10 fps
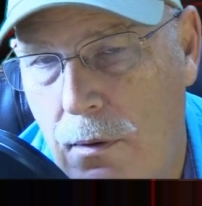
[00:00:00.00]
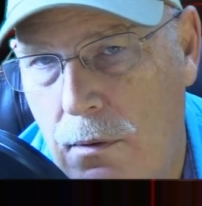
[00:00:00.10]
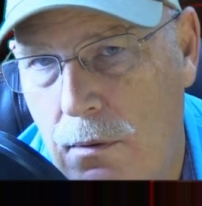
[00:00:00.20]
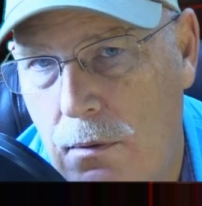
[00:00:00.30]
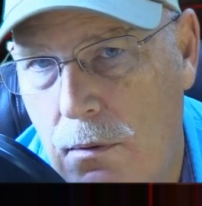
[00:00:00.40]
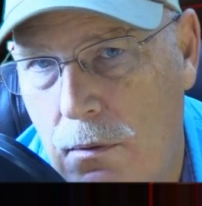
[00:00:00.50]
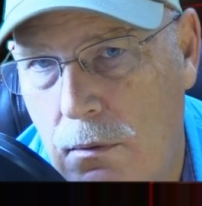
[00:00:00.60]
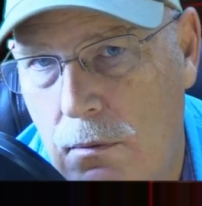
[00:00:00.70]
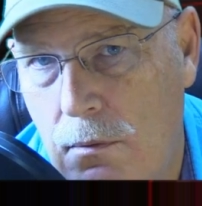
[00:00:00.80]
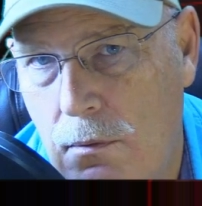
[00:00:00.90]

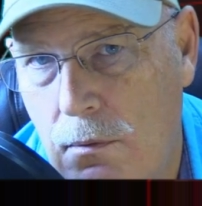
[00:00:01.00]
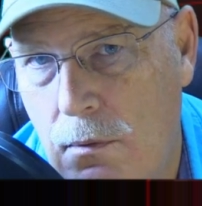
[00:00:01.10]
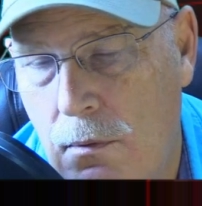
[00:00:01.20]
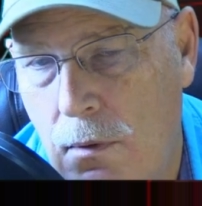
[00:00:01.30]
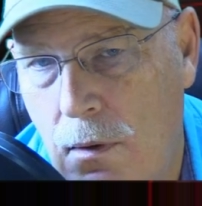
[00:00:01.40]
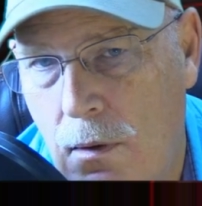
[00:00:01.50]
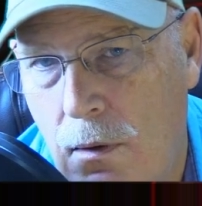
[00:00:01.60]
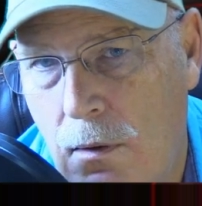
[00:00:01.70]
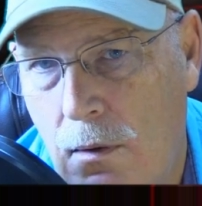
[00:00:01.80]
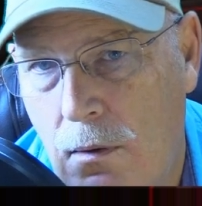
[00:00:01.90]

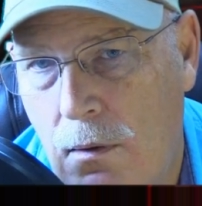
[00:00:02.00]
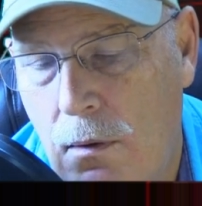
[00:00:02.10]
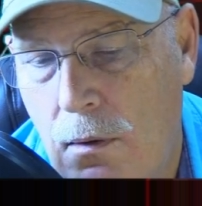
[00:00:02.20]
No one is speaking in this clip.